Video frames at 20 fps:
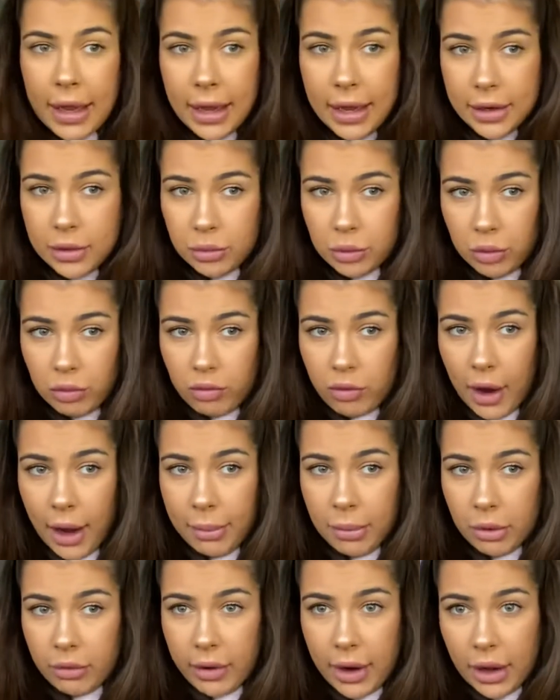and will
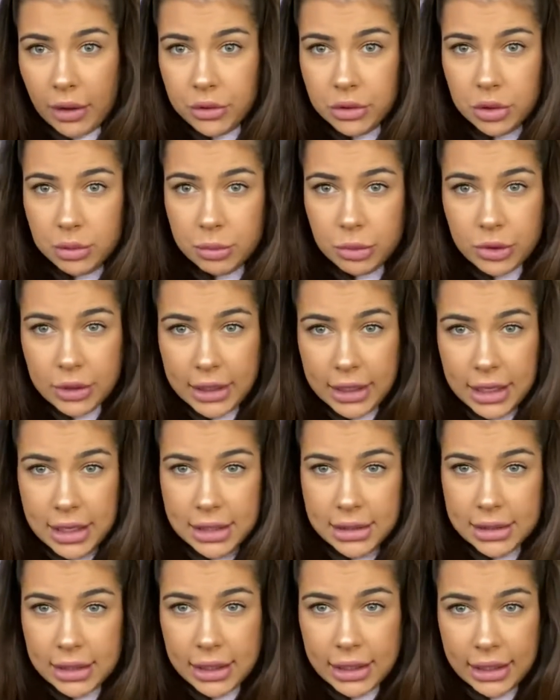wrap around more
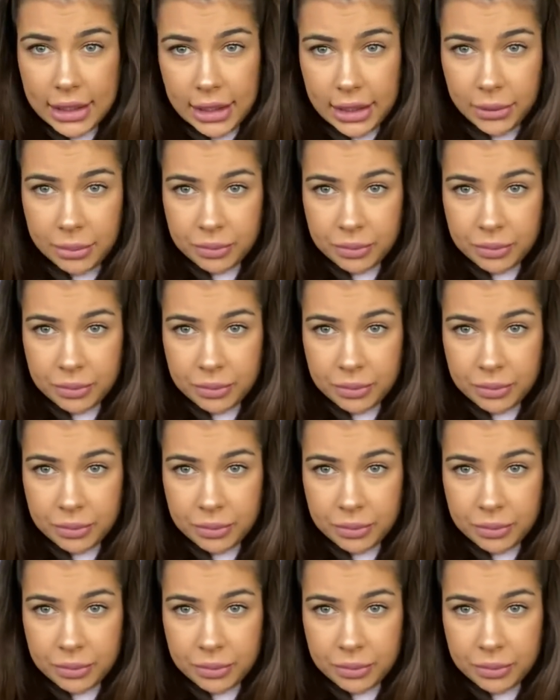easily.